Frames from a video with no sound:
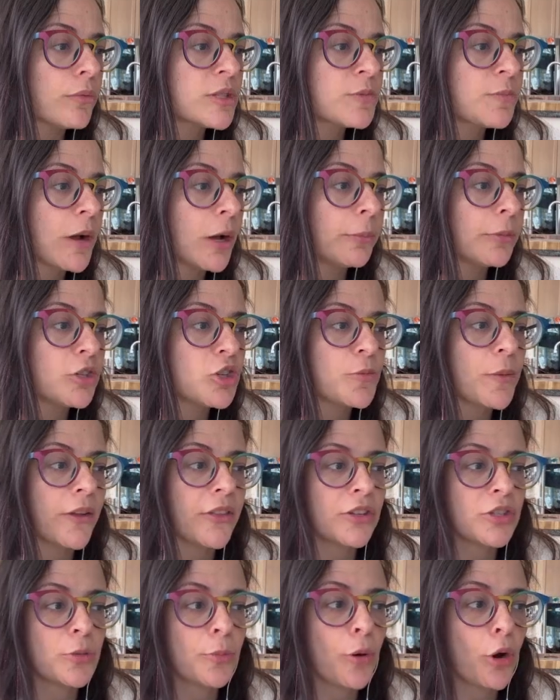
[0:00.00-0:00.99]
published by the
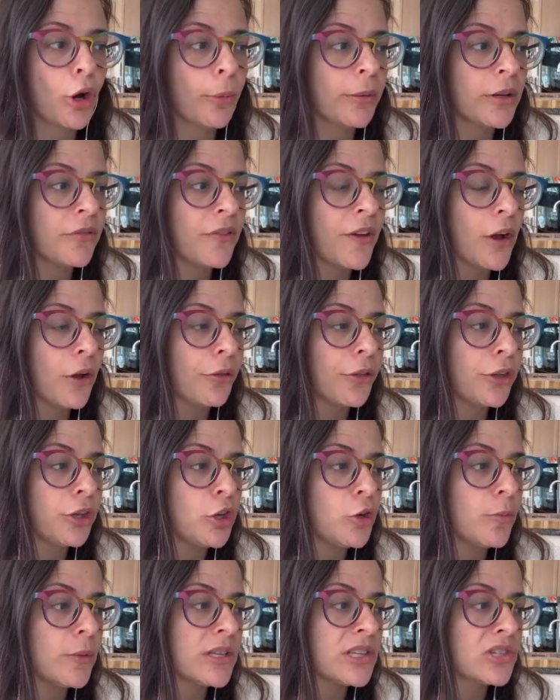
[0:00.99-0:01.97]
Department of Health and
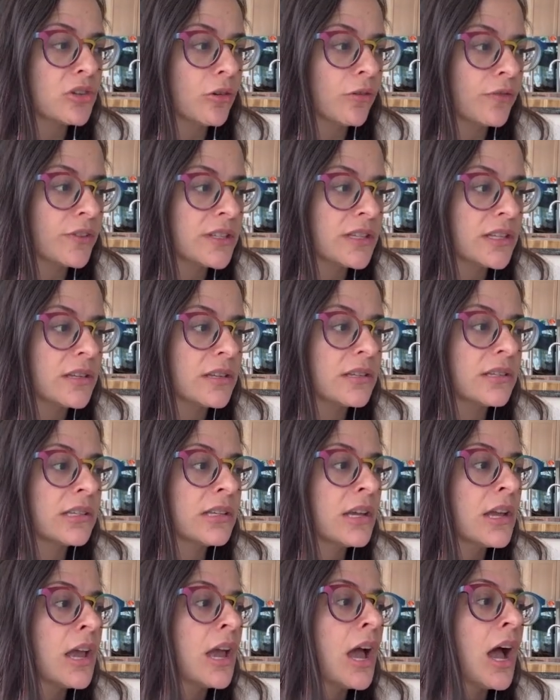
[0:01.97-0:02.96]
Human Services,
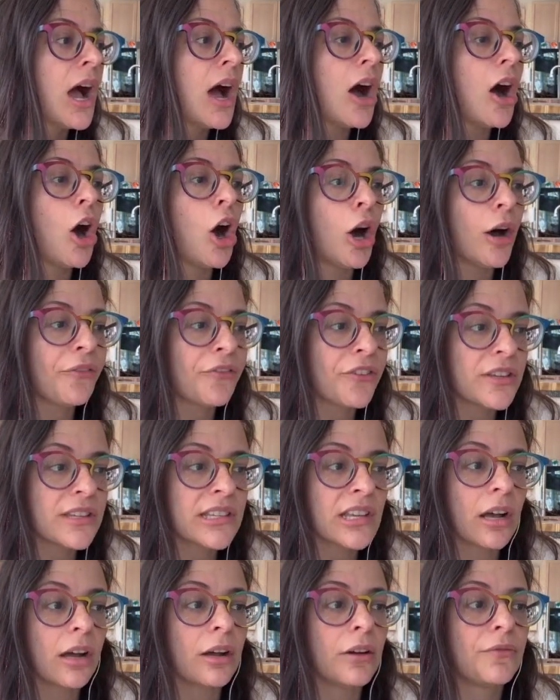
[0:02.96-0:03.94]
Office
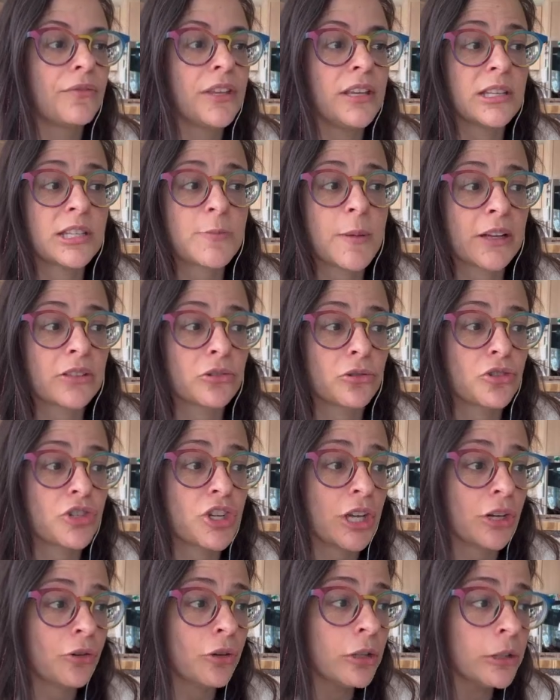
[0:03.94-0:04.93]
of the Inspector
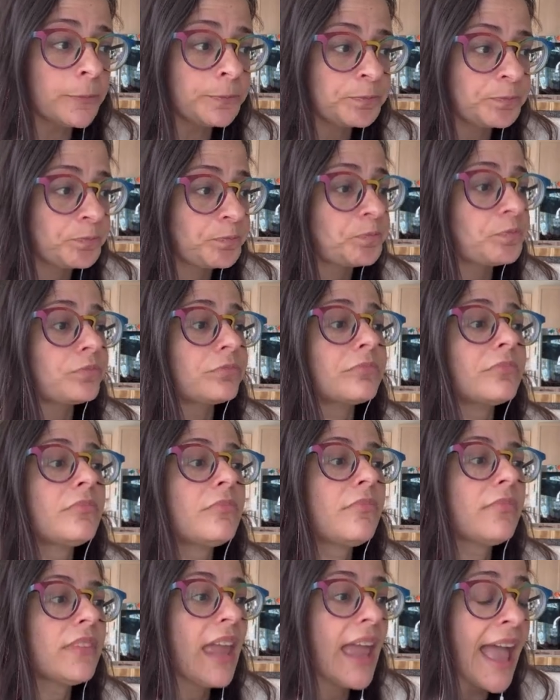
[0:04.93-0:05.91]
General.
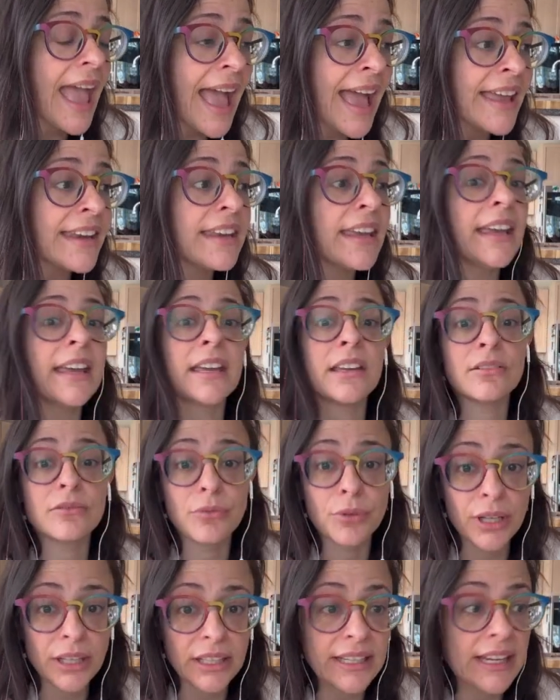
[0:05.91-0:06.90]
And it
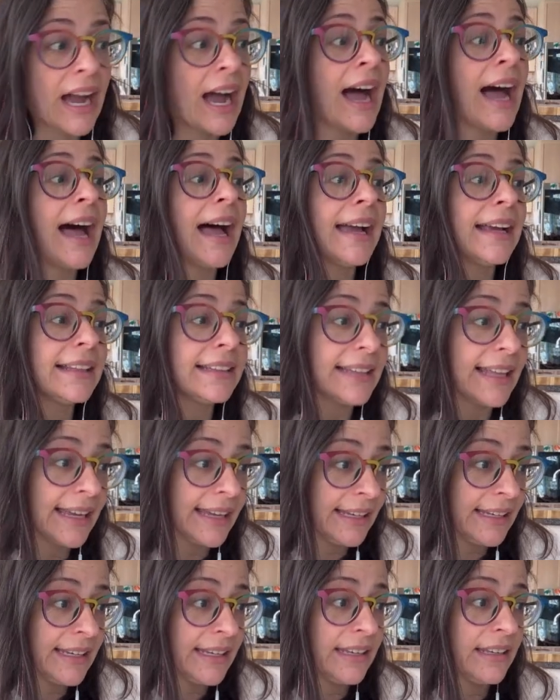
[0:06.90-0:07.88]
really
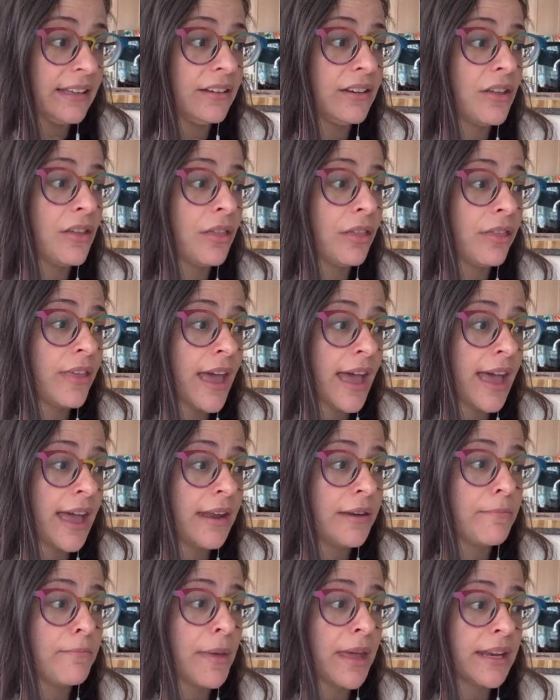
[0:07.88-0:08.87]
highlighted that
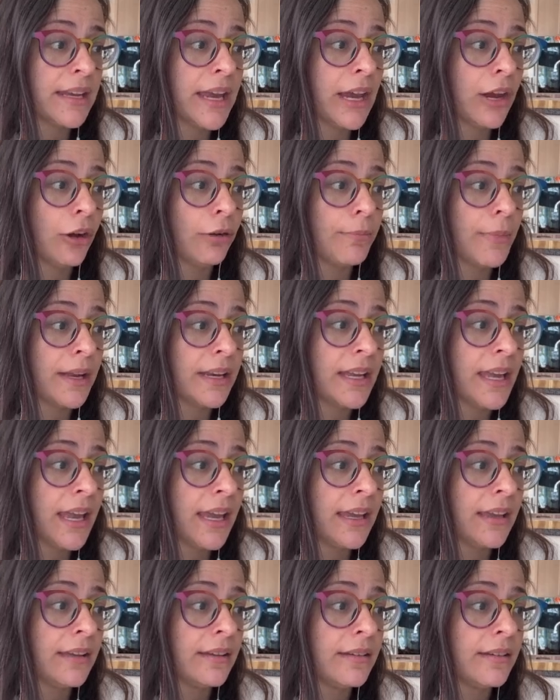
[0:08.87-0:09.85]
Medicare and
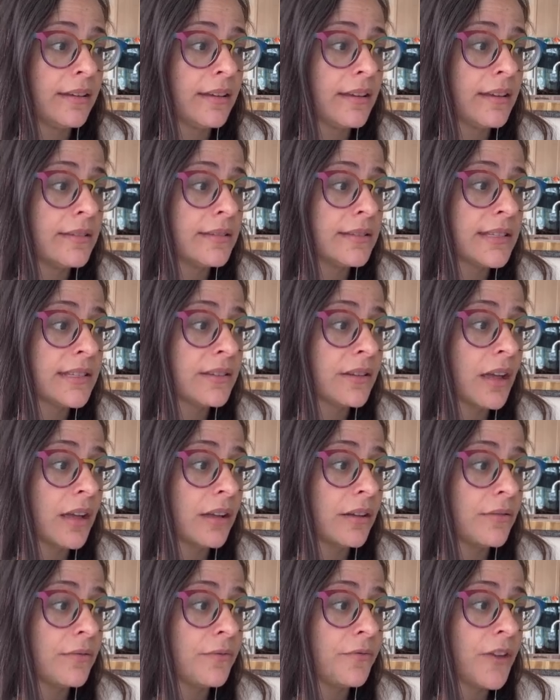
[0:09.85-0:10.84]
Medicaid is
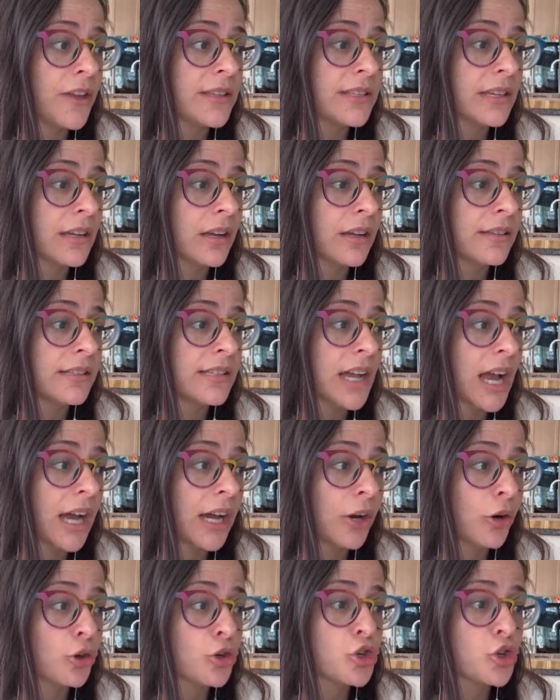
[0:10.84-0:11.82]
facing a
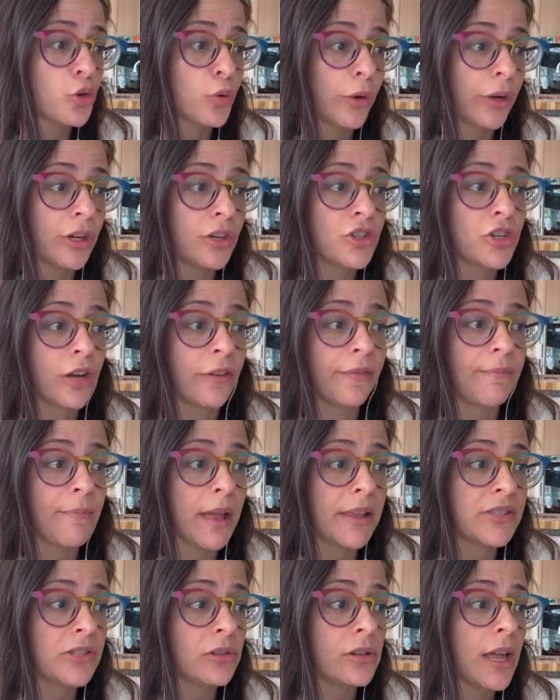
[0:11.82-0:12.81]
dire shortage of
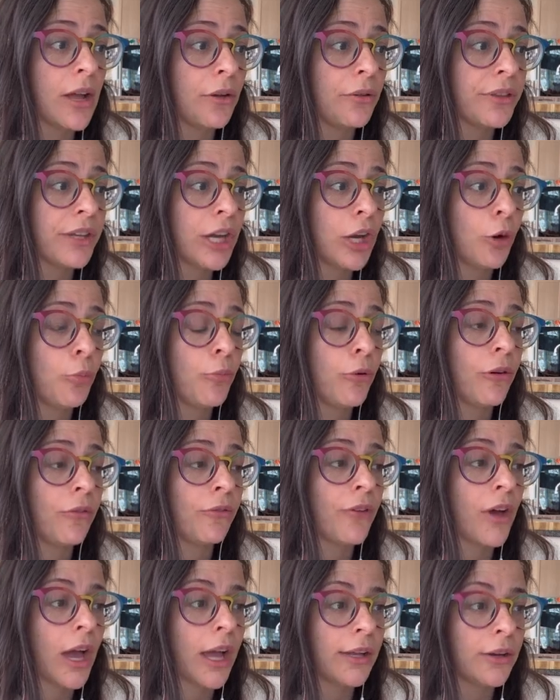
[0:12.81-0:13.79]
mental health care
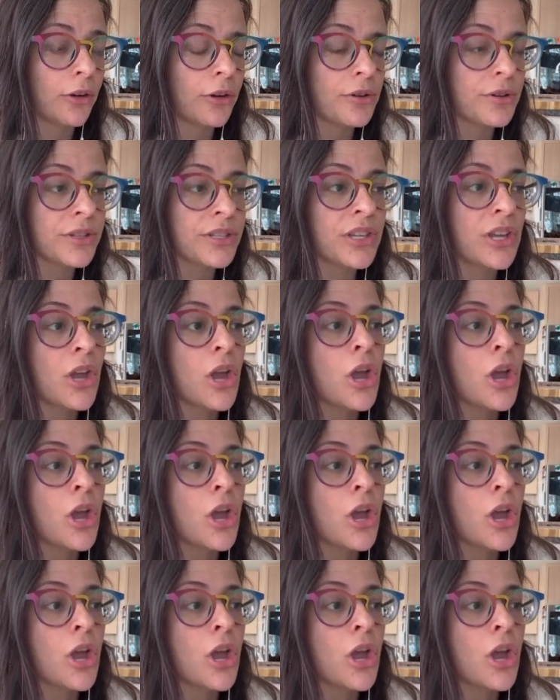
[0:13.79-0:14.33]
providers.